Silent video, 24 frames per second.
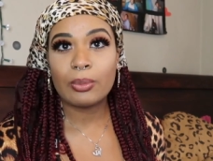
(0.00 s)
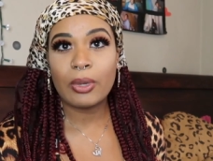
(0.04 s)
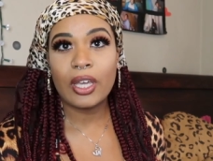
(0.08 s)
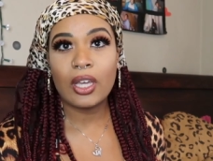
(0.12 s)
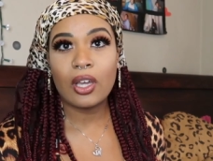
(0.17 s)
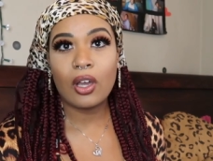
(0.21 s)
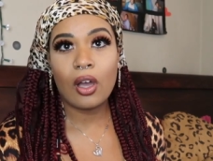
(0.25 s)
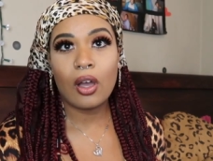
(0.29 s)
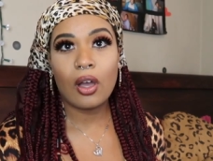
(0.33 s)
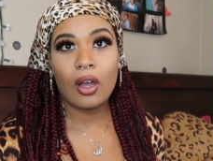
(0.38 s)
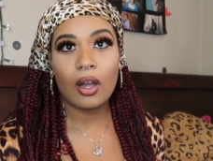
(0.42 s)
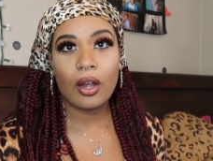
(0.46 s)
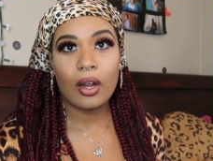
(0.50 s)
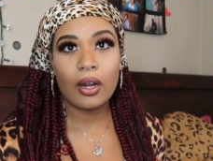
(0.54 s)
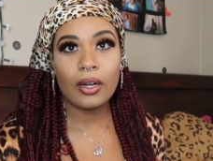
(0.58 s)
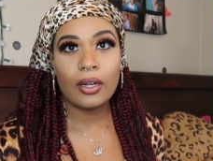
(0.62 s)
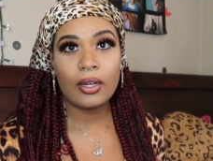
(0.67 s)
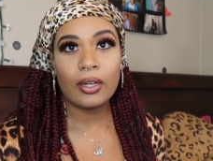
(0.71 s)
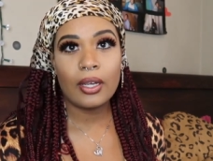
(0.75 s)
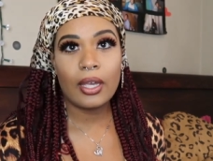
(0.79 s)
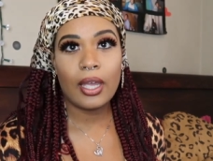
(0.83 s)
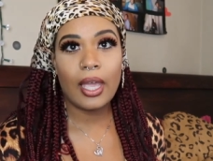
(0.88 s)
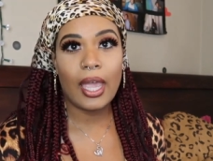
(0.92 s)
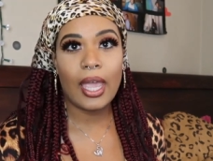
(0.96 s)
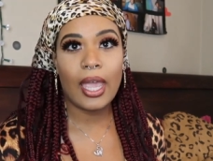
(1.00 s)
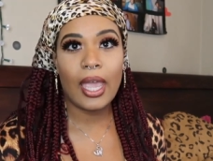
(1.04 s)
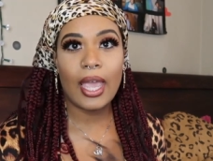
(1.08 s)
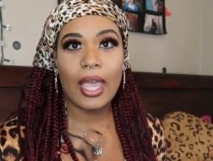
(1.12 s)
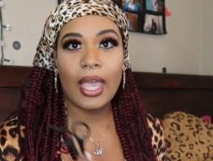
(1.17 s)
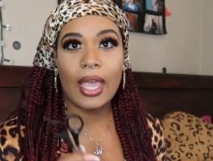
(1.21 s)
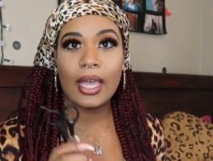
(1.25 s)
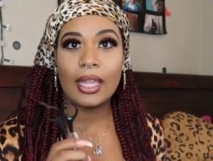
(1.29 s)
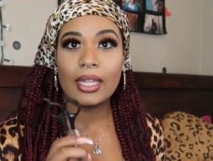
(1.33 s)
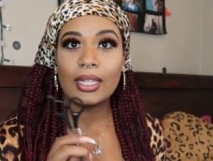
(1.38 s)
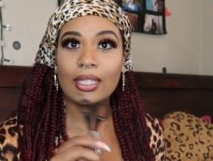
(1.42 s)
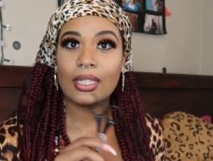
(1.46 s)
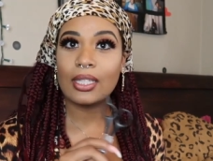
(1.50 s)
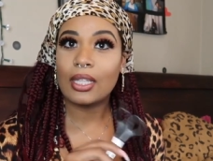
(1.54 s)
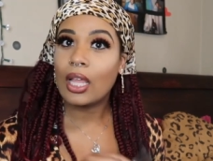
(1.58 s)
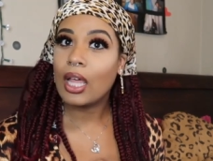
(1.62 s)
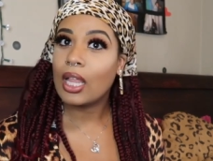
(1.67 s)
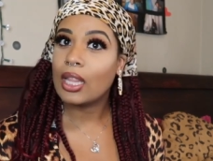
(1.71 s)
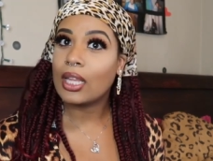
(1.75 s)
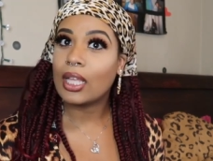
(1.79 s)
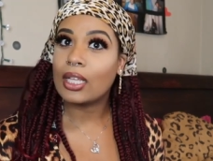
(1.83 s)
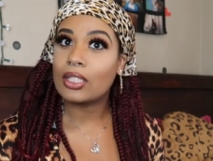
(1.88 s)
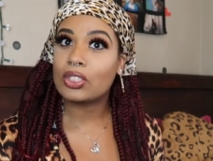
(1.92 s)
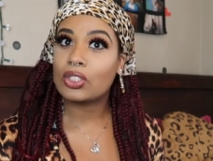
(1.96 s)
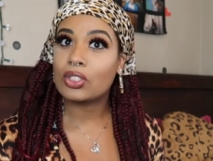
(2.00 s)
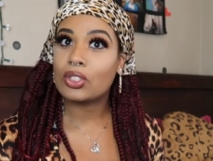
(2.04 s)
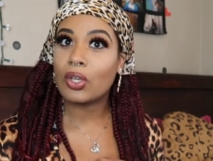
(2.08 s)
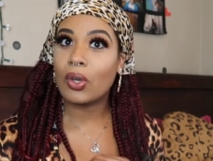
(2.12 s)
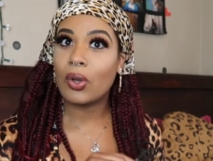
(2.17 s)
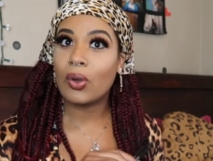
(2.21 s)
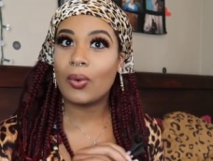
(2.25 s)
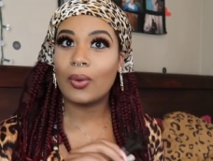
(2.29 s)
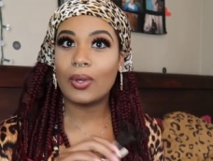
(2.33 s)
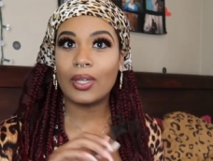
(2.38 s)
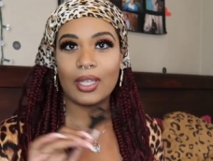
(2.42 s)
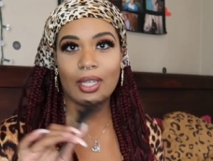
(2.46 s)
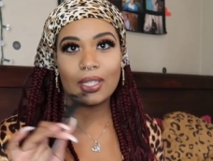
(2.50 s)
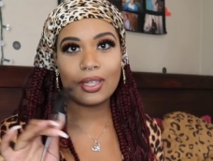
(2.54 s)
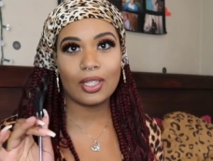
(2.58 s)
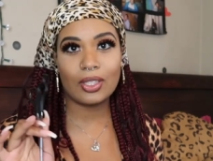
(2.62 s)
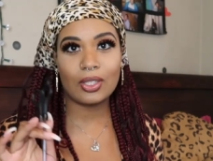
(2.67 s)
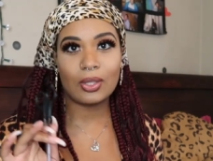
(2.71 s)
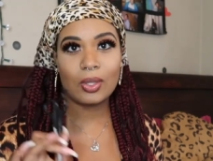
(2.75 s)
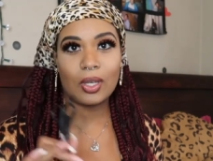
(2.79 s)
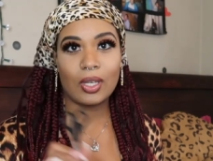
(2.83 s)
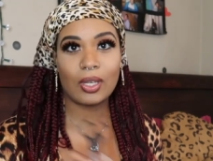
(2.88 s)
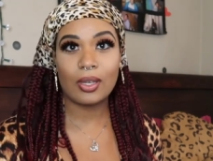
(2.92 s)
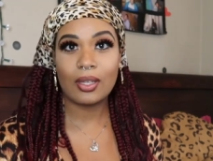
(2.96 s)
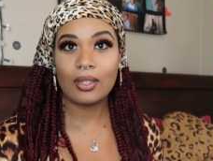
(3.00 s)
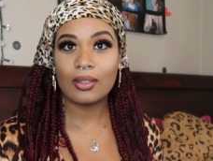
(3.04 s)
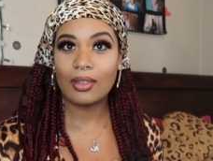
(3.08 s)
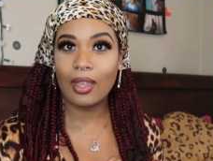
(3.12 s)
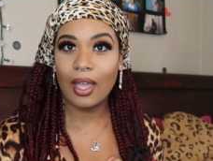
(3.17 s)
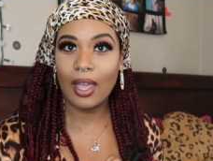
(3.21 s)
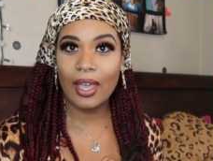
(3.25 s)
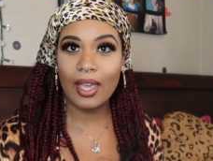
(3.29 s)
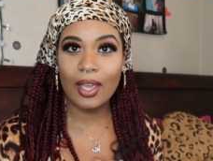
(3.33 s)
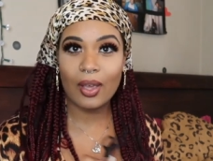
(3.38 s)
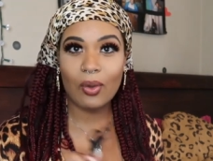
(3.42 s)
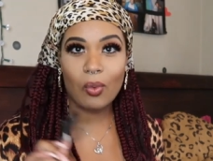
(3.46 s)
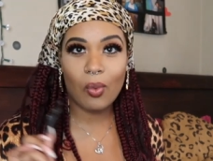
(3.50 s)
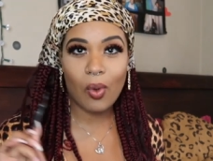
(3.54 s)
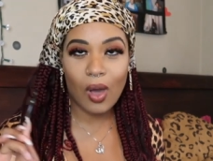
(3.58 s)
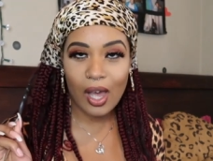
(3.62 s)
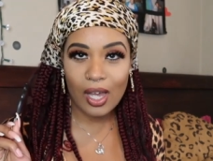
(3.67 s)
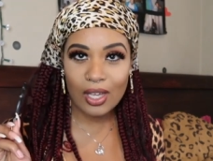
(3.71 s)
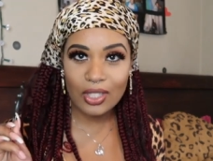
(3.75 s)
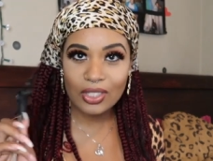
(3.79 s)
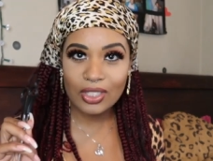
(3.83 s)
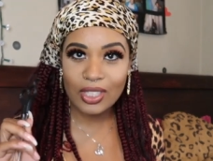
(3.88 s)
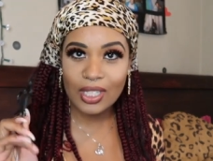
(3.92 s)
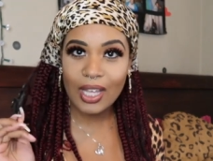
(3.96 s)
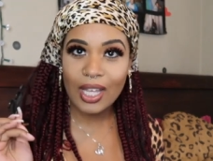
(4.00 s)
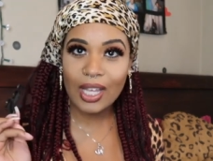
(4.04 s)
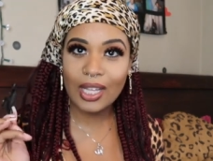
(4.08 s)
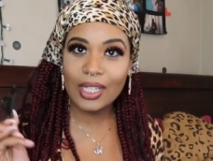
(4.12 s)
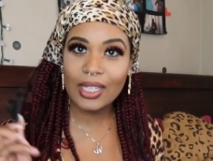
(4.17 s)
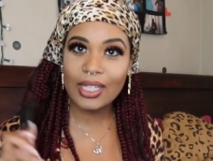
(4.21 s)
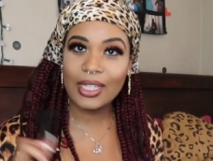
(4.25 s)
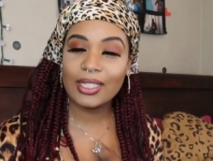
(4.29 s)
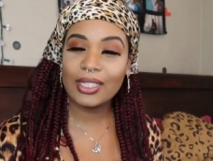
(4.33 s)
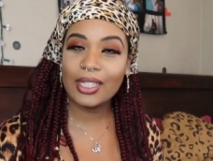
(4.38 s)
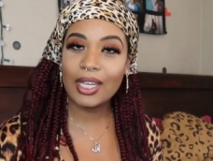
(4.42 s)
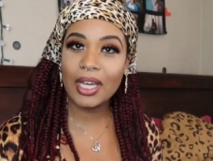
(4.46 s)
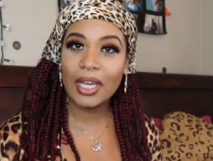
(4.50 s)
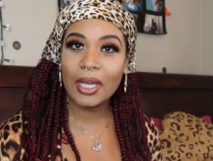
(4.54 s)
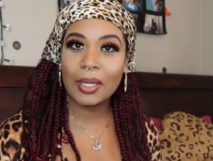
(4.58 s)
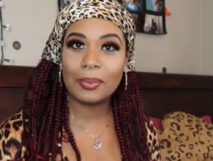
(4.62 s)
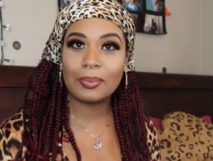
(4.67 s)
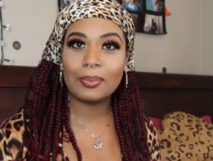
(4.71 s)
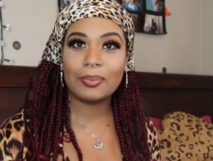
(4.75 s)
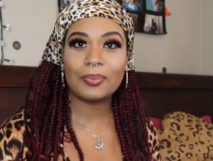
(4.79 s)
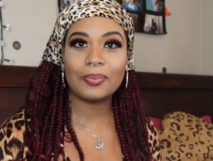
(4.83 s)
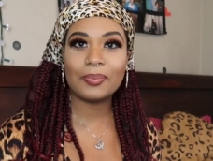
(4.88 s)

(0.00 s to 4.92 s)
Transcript: my car, and let's go and get this thing washed and cleaned up.